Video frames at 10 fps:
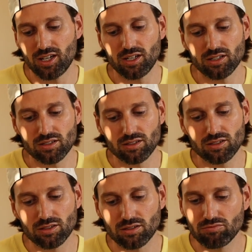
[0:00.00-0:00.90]

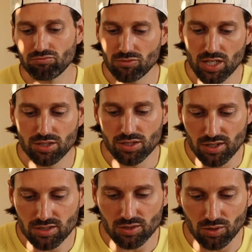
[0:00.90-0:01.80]
It
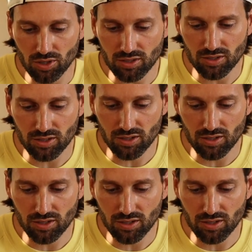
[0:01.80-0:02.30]
does look